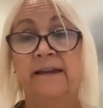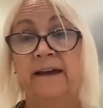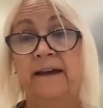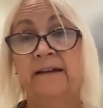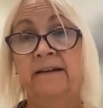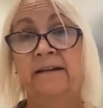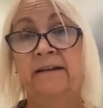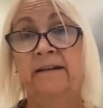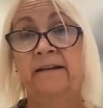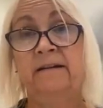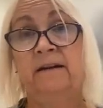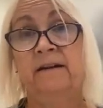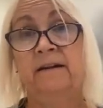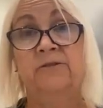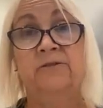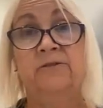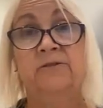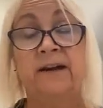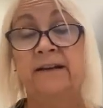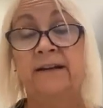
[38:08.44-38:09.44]
and then
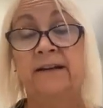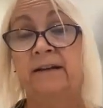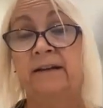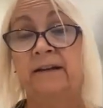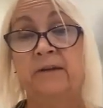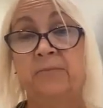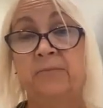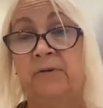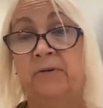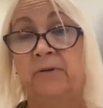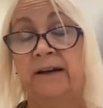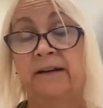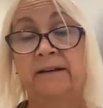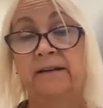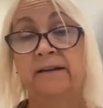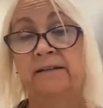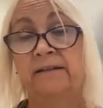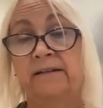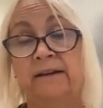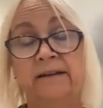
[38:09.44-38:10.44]
try to get
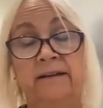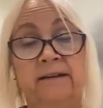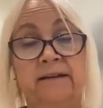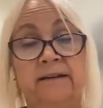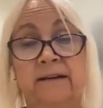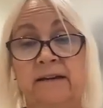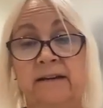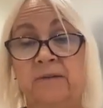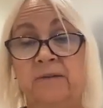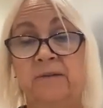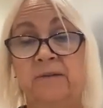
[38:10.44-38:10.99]
pregnant and then